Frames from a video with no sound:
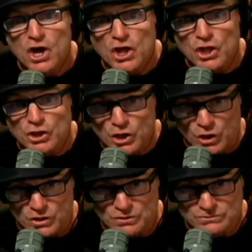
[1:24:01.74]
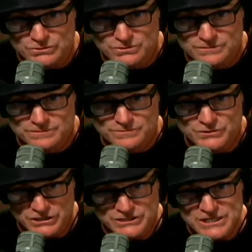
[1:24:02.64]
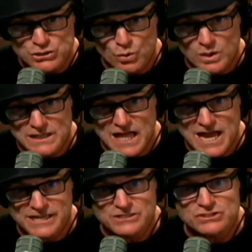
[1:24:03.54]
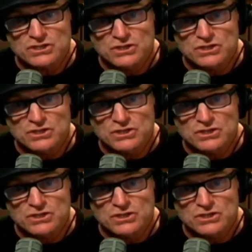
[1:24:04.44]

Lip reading: the Cardinals. The Detroit Lions